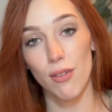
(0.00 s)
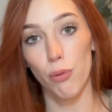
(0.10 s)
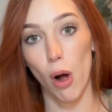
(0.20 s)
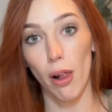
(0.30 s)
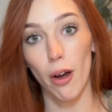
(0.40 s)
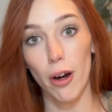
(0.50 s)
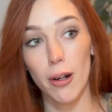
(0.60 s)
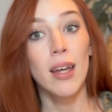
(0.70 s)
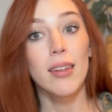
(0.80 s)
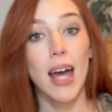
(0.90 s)
wall
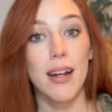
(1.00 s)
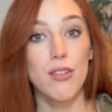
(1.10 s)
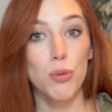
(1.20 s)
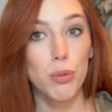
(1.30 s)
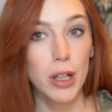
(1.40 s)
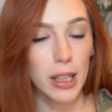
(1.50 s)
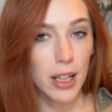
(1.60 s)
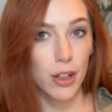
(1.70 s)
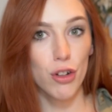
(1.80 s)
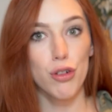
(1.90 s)
art, that is really
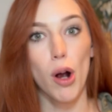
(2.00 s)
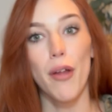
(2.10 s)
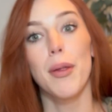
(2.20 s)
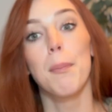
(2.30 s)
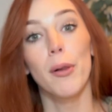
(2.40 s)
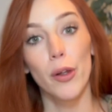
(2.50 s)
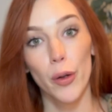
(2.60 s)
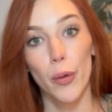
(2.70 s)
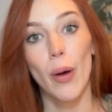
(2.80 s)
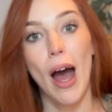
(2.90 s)
going to draw the
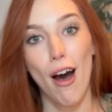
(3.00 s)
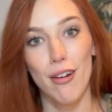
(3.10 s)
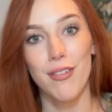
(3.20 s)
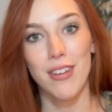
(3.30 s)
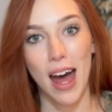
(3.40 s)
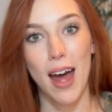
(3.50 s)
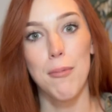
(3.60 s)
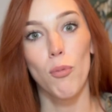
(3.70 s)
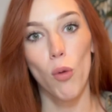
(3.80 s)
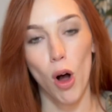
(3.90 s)
blue out of that
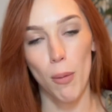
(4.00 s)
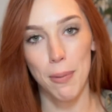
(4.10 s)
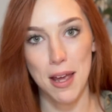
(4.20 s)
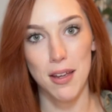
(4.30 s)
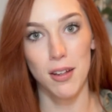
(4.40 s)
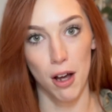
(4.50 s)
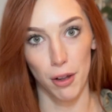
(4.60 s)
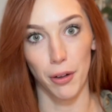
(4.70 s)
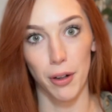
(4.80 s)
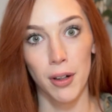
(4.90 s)
wall paint
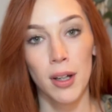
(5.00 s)
color.